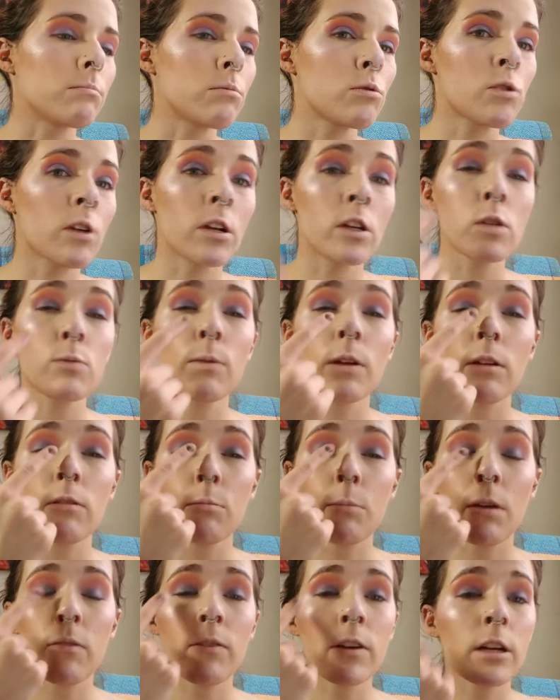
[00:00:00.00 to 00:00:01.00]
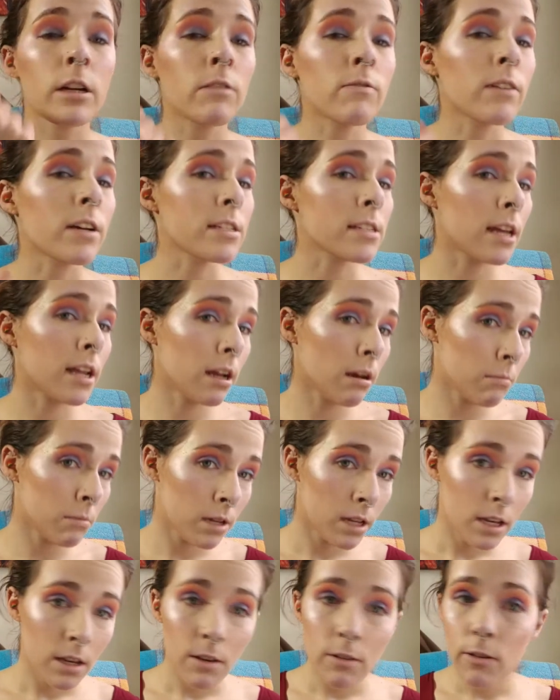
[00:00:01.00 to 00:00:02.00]
So I just went in with my finger and fixed that up.
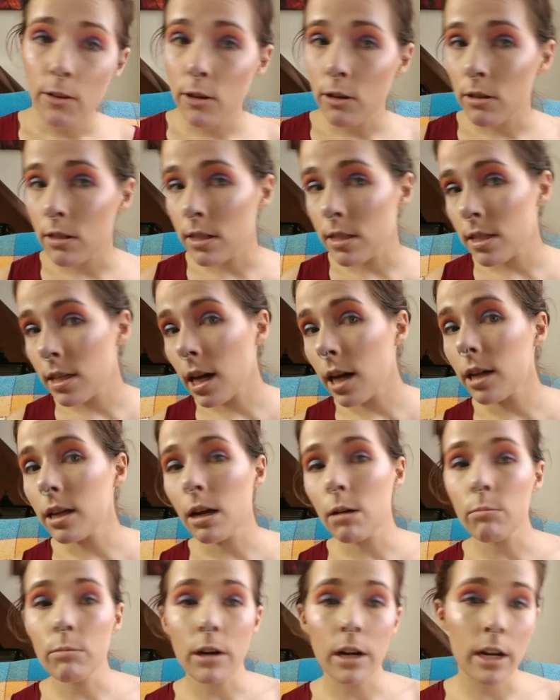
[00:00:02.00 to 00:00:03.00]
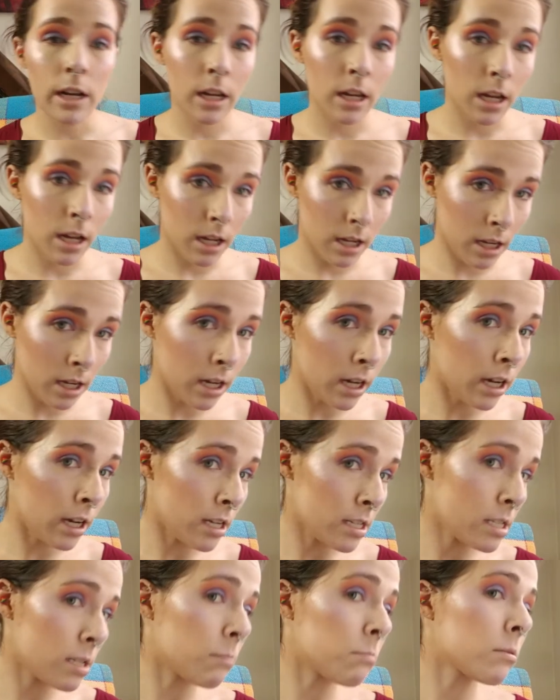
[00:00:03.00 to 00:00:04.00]
You can tell I'm wearing
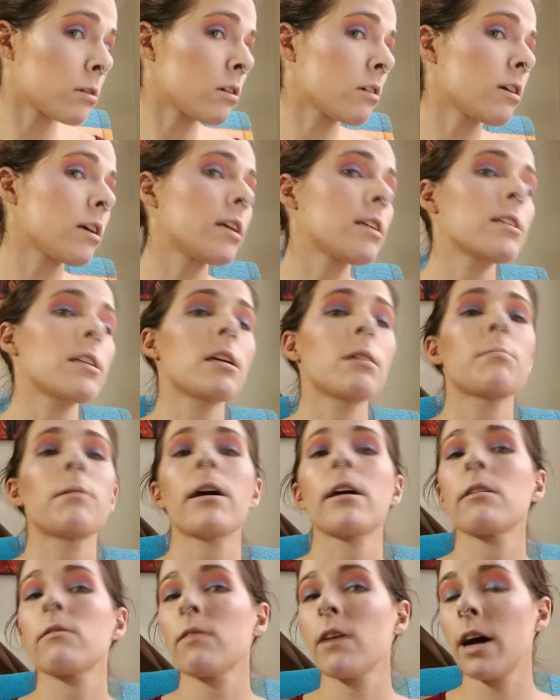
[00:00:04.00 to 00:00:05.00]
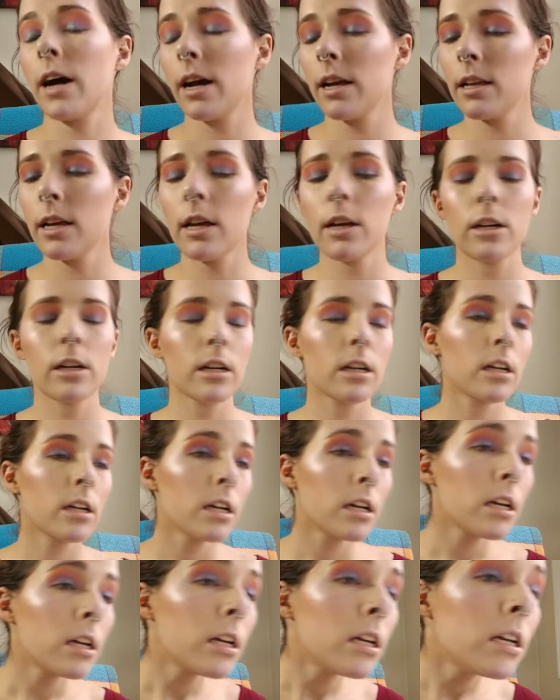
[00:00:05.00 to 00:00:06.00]
some crazy amount of highlighter.
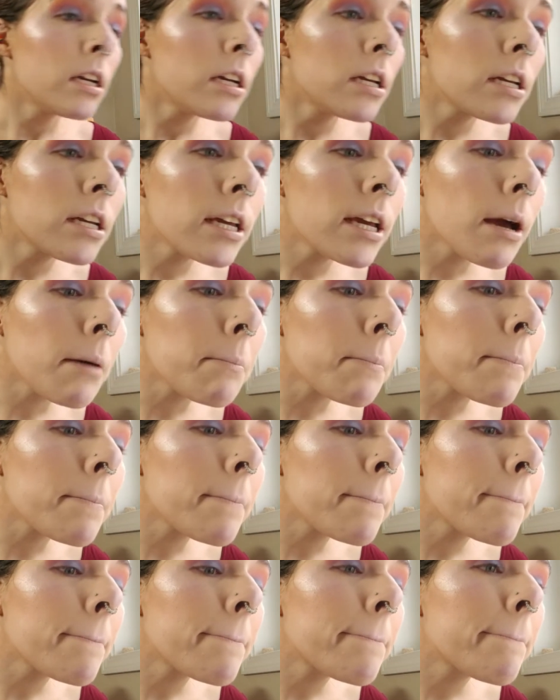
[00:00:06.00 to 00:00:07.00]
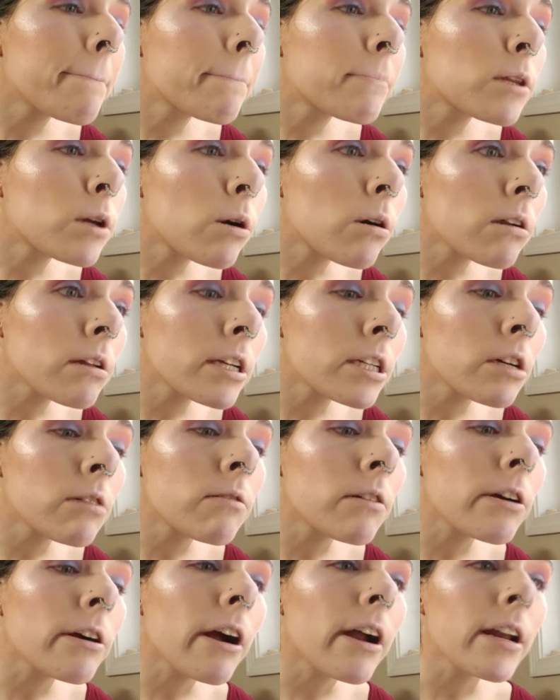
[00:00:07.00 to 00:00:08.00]
Yep, totally don't
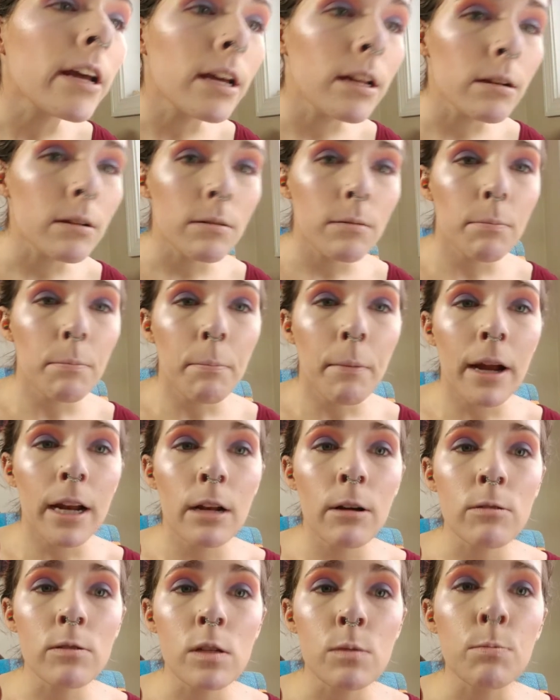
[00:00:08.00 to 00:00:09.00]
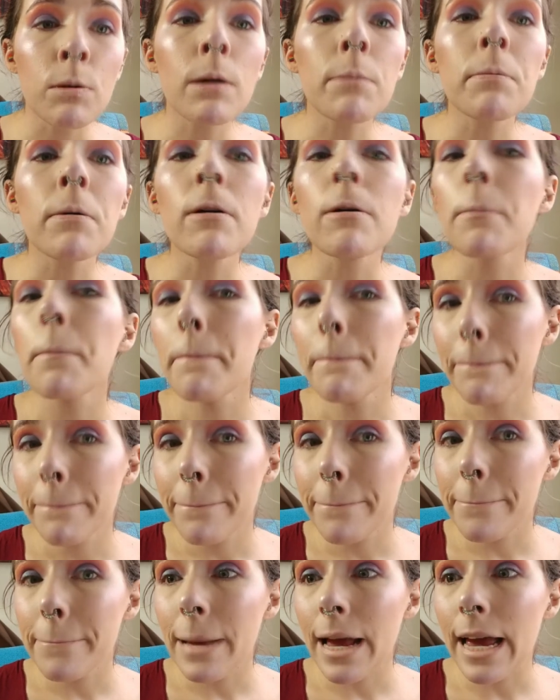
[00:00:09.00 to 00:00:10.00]
regret it. My nose is purple
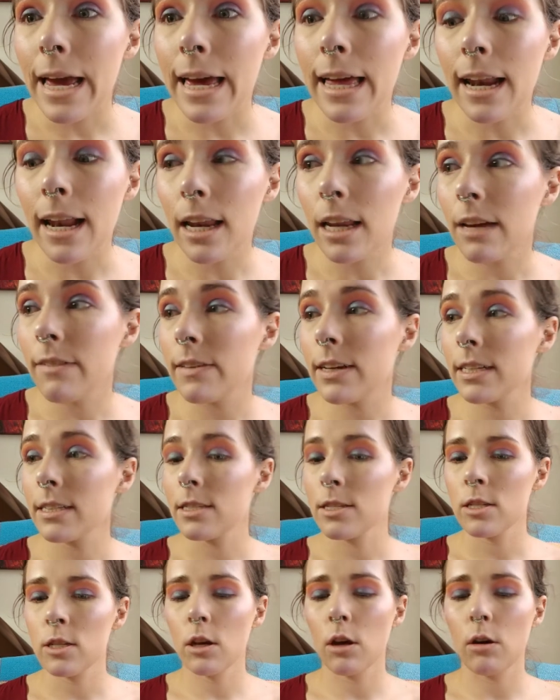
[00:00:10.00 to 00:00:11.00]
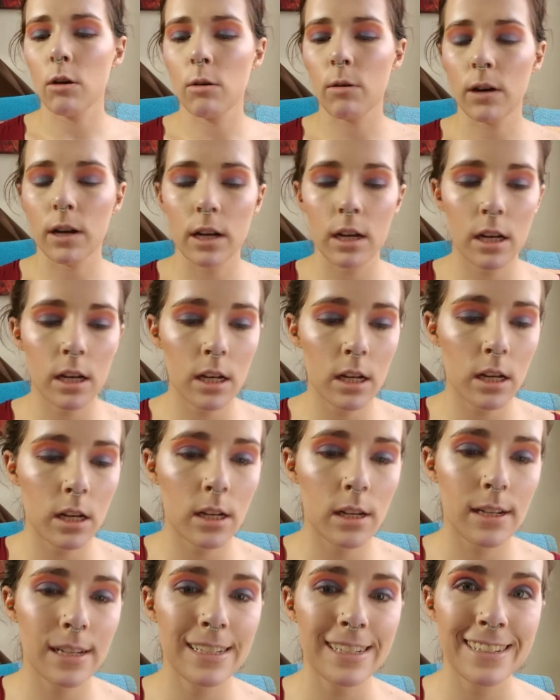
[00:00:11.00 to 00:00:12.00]
and I love it. So
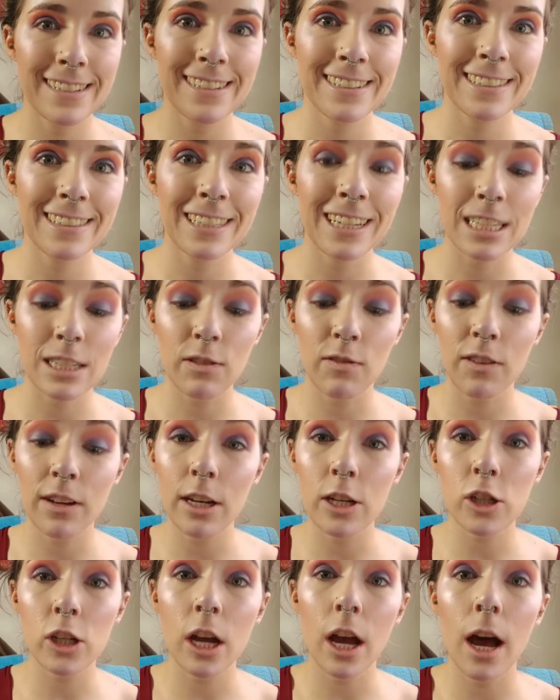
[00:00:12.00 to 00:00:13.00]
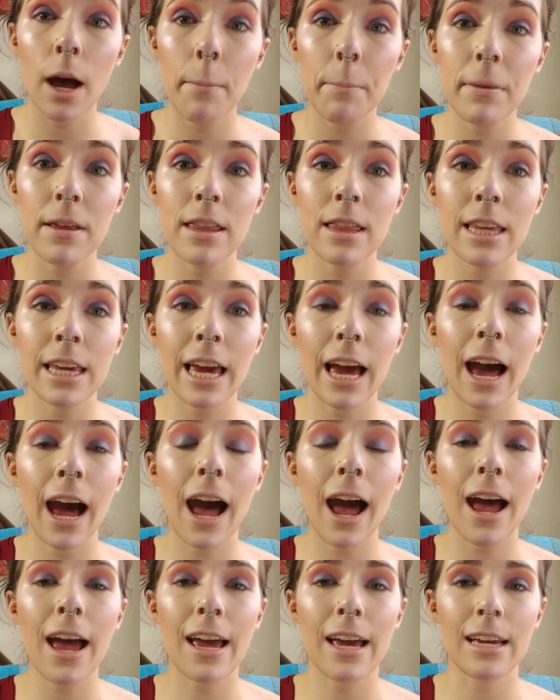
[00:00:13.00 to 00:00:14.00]
let's finish up the
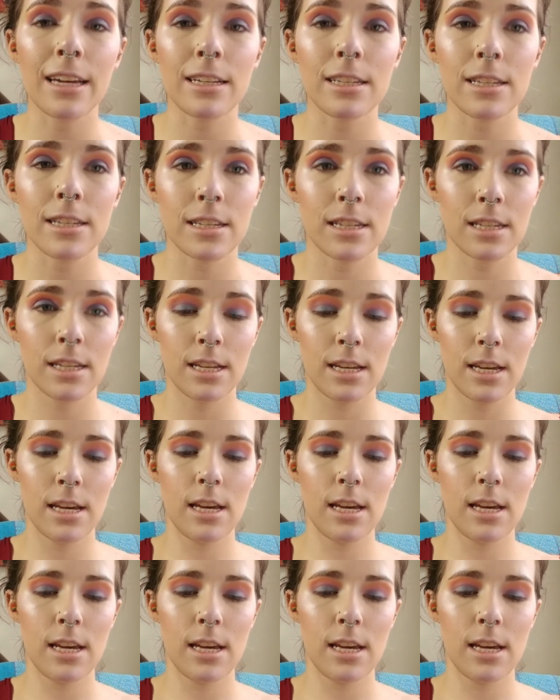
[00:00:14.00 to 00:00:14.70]
eyes.